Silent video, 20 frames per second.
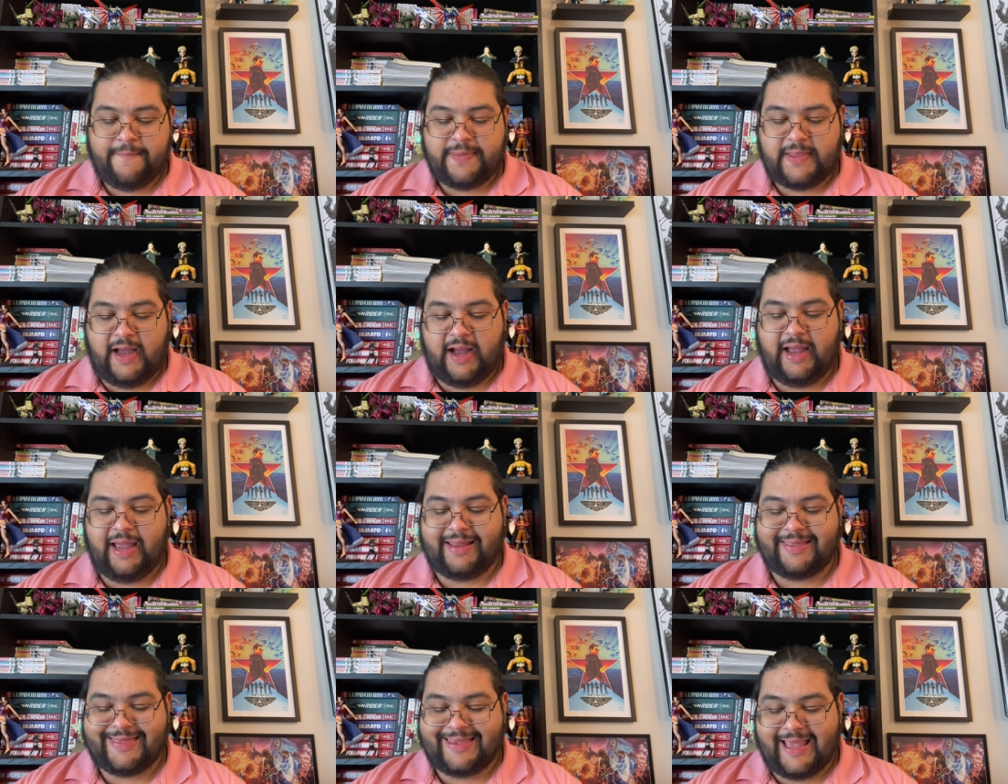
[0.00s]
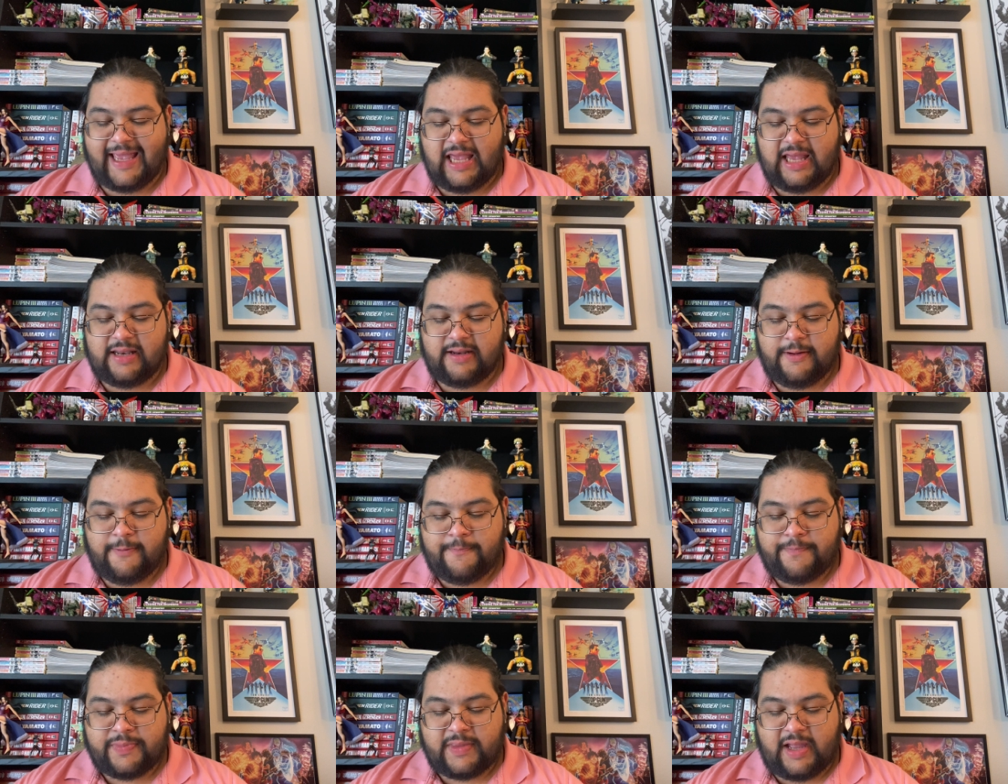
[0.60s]
Uh, and
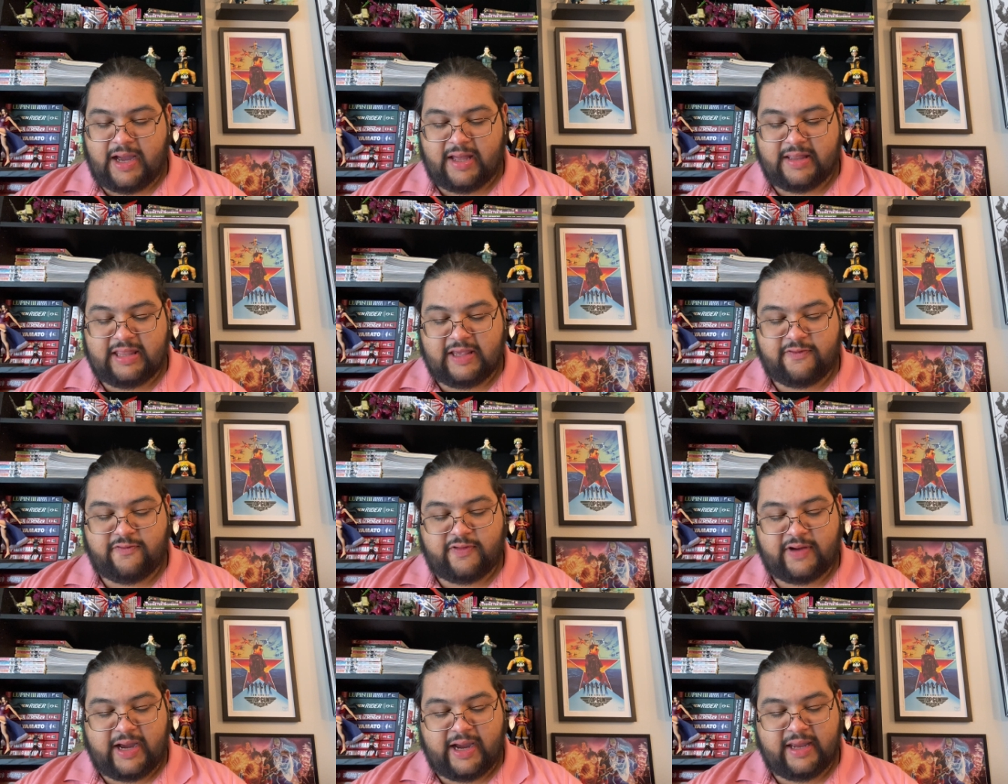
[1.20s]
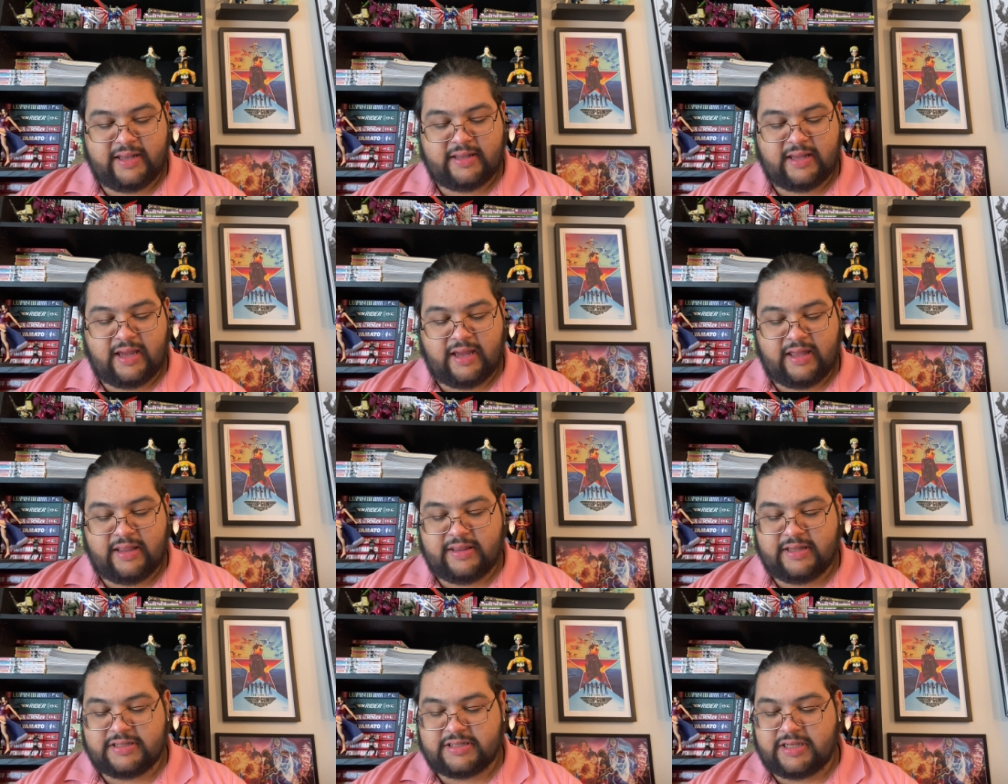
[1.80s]
then uh, they find
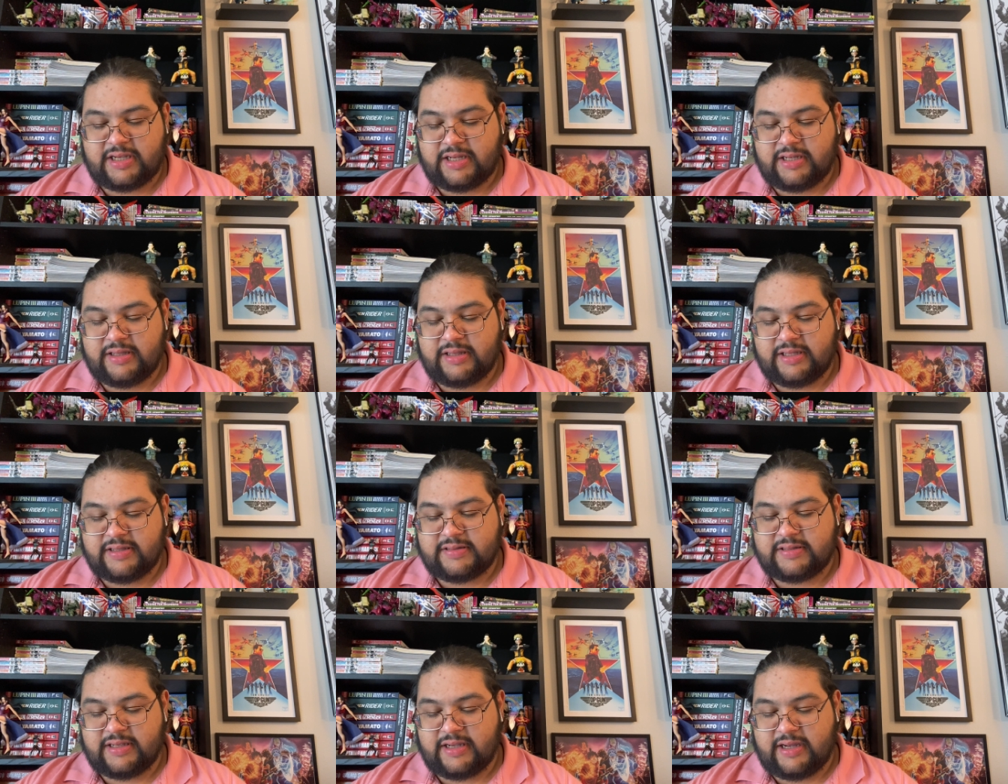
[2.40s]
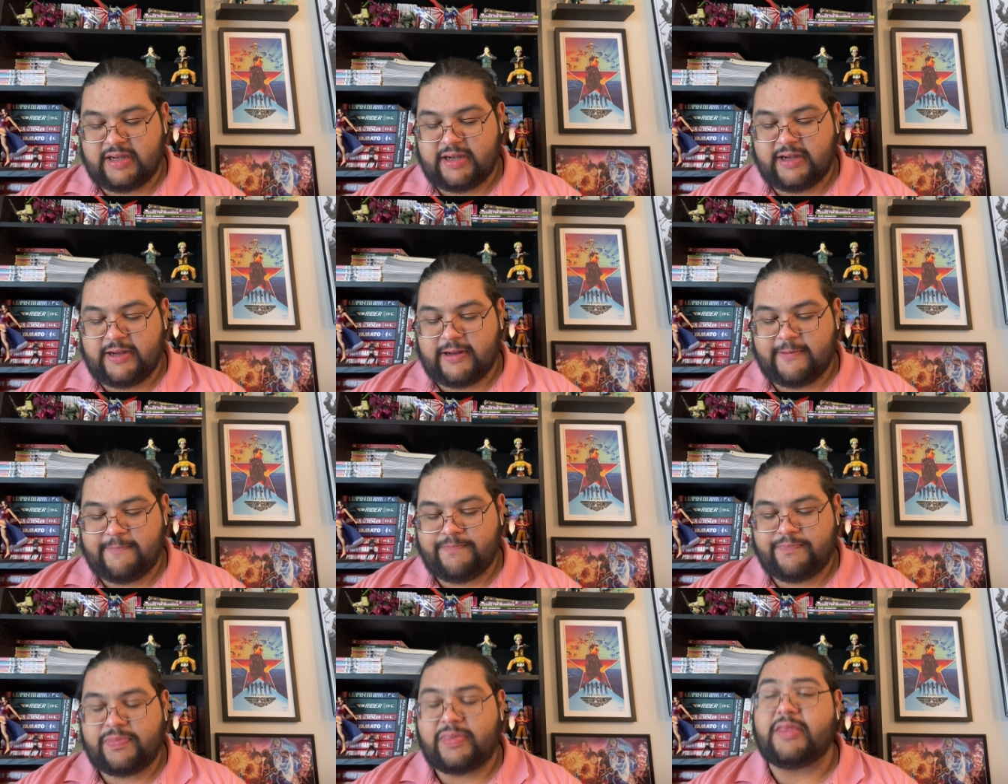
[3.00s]
uh, this this
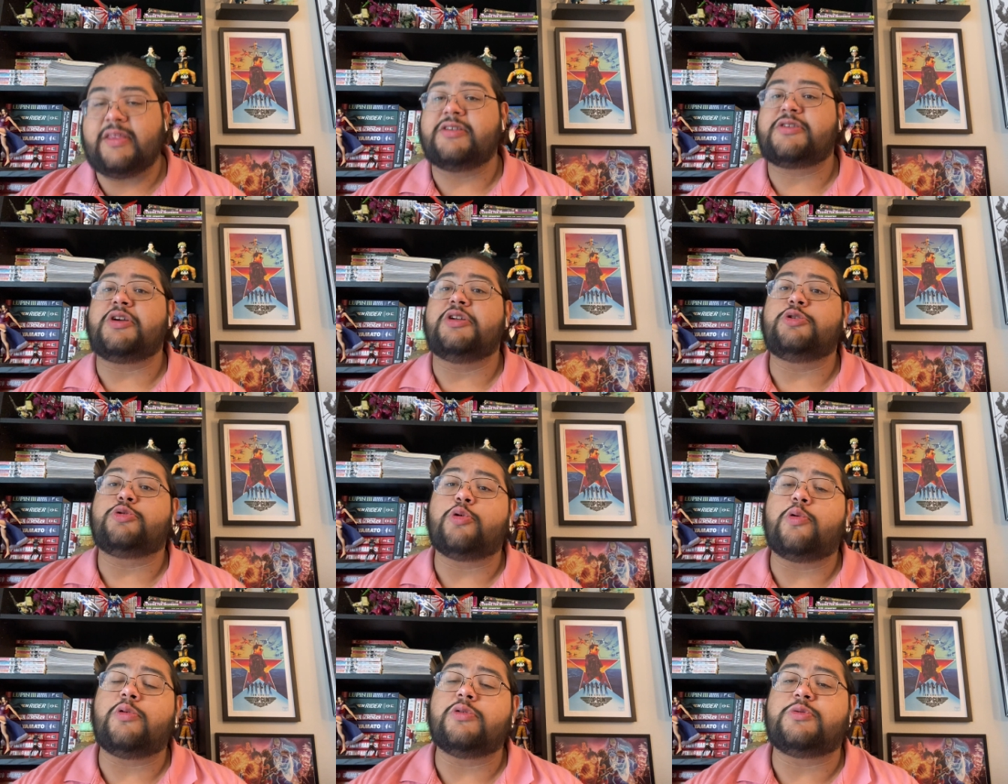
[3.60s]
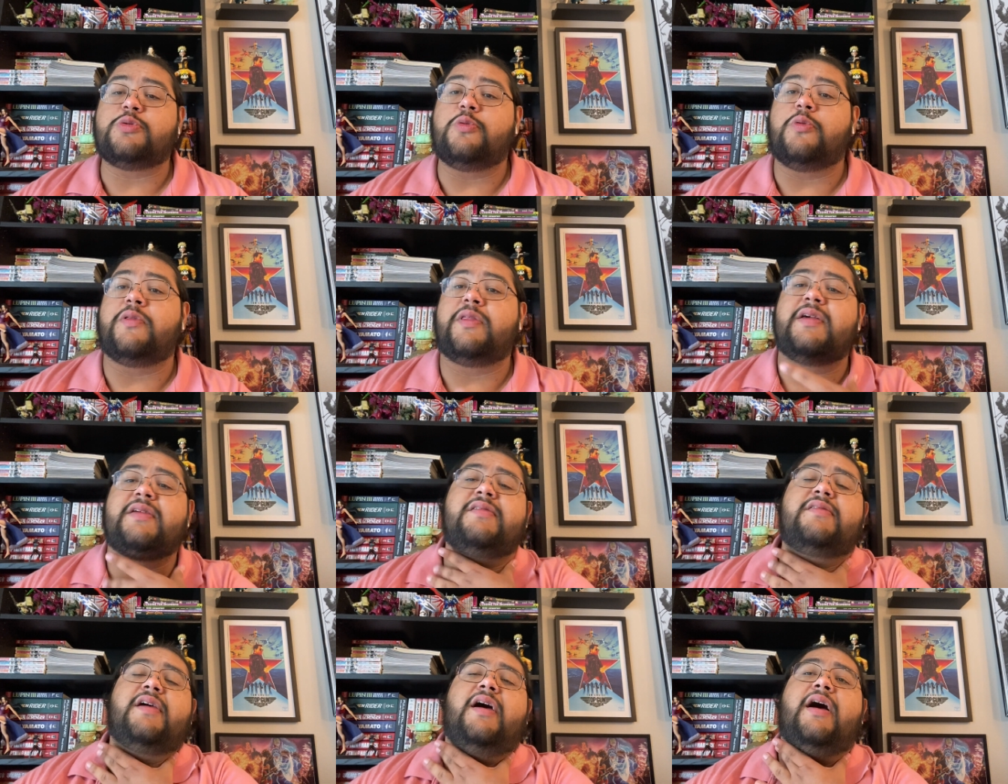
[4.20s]
uh, this control tool,
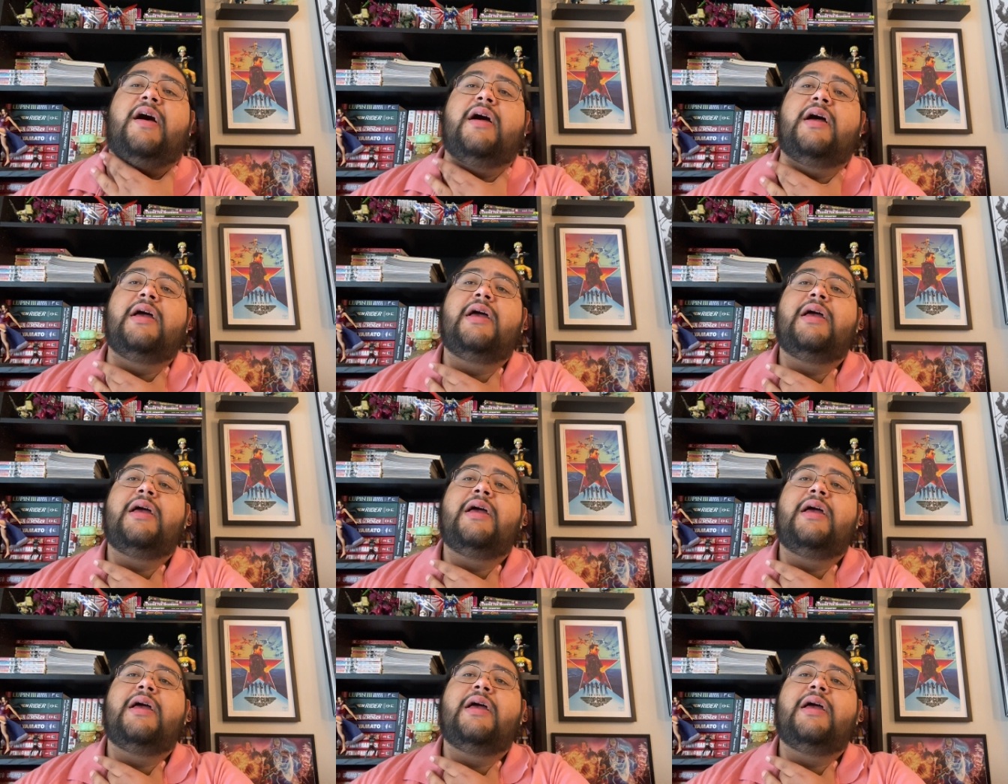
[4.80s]
this uh,